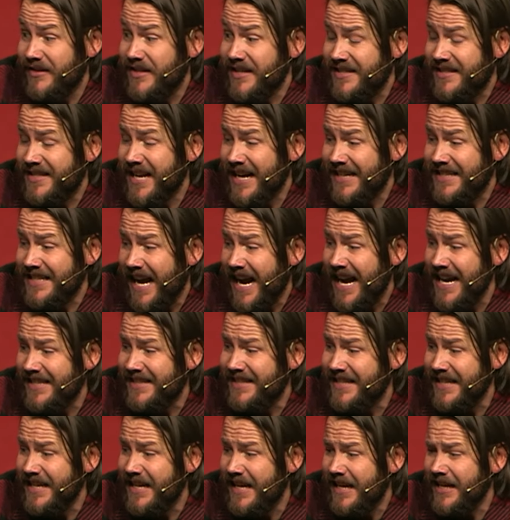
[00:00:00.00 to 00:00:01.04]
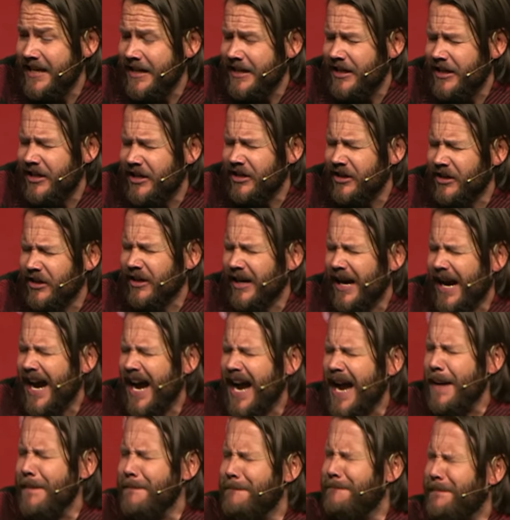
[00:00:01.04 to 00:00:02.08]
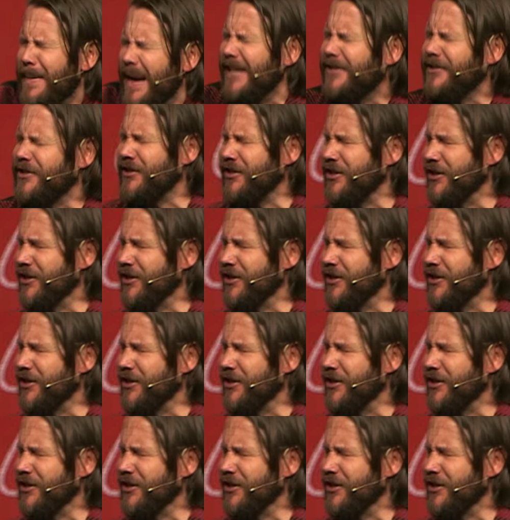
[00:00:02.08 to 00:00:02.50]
this text, I see in here, I bet